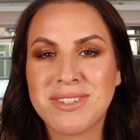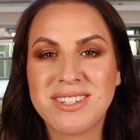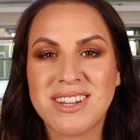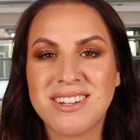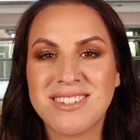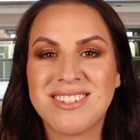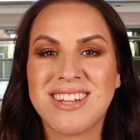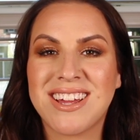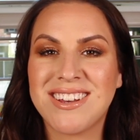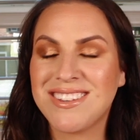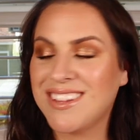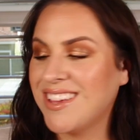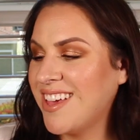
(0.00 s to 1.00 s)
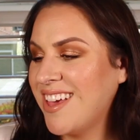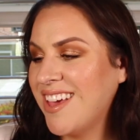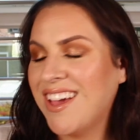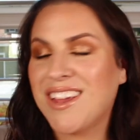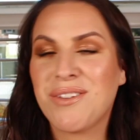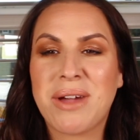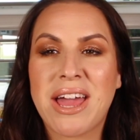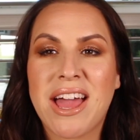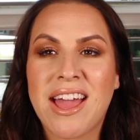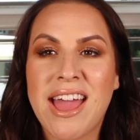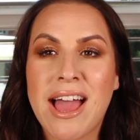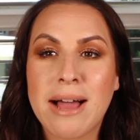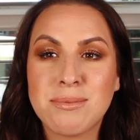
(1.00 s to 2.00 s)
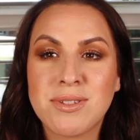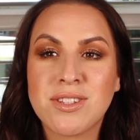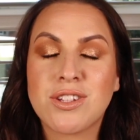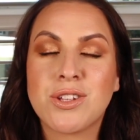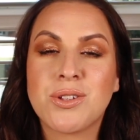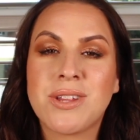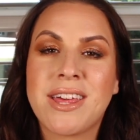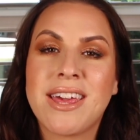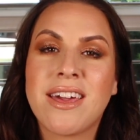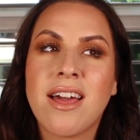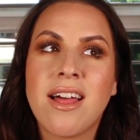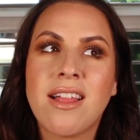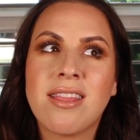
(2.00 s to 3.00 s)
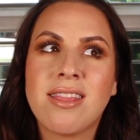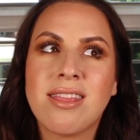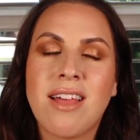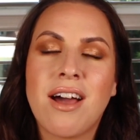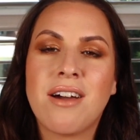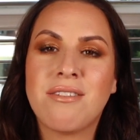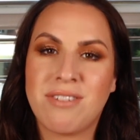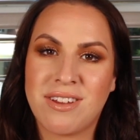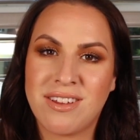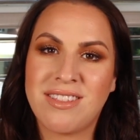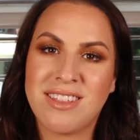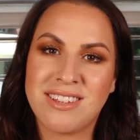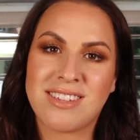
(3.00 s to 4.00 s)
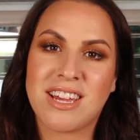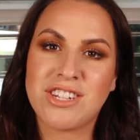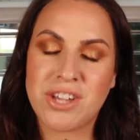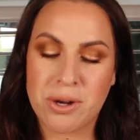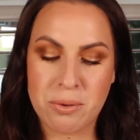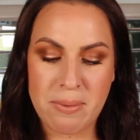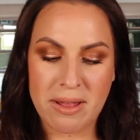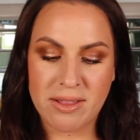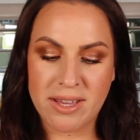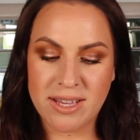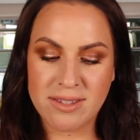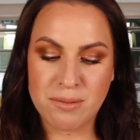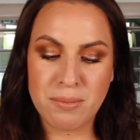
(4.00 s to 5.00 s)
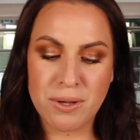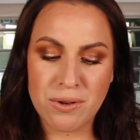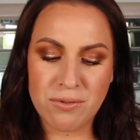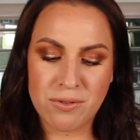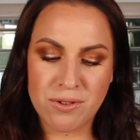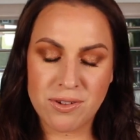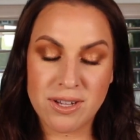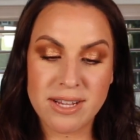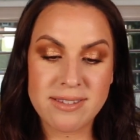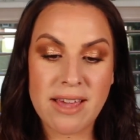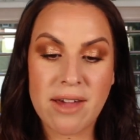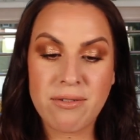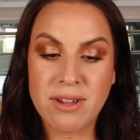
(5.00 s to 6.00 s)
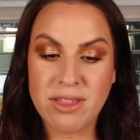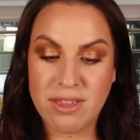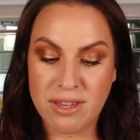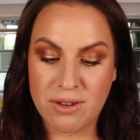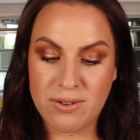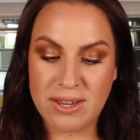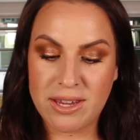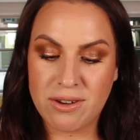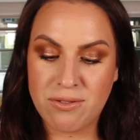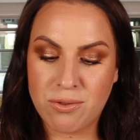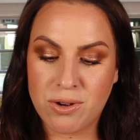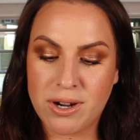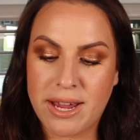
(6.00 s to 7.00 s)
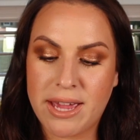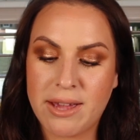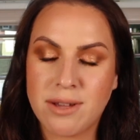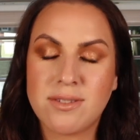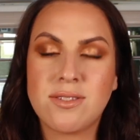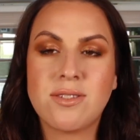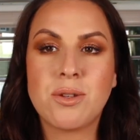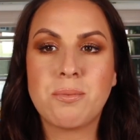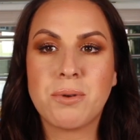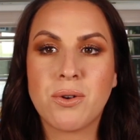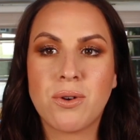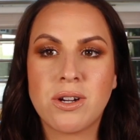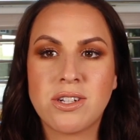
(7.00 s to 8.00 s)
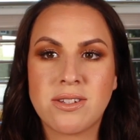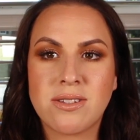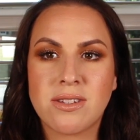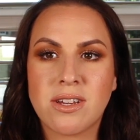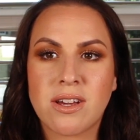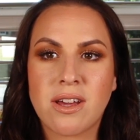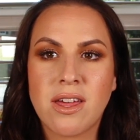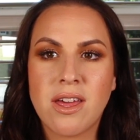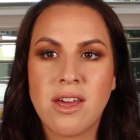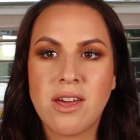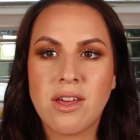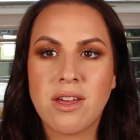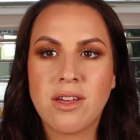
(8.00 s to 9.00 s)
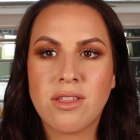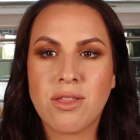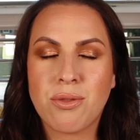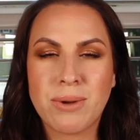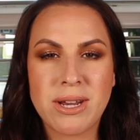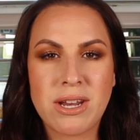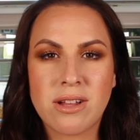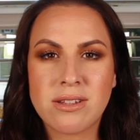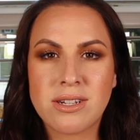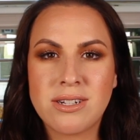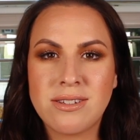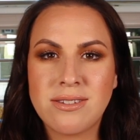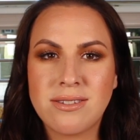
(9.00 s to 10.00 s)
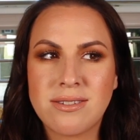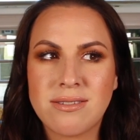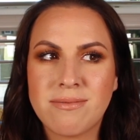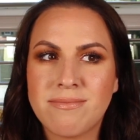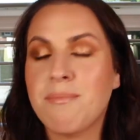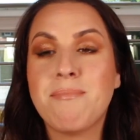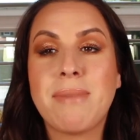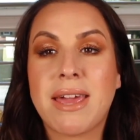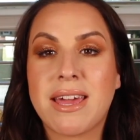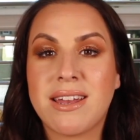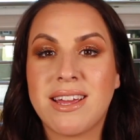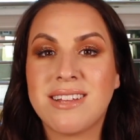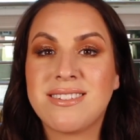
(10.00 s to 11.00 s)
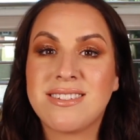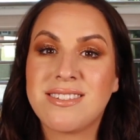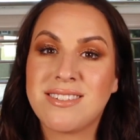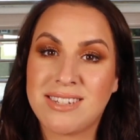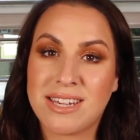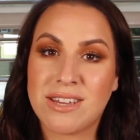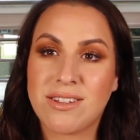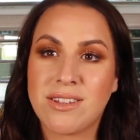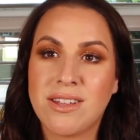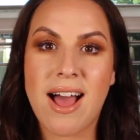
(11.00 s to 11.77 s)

What's done is done. Anyway, I absolutely love this eyeshadow palette. It's beautiful, it's everything you need for a super gorgeous look. $3, man, it's a steal.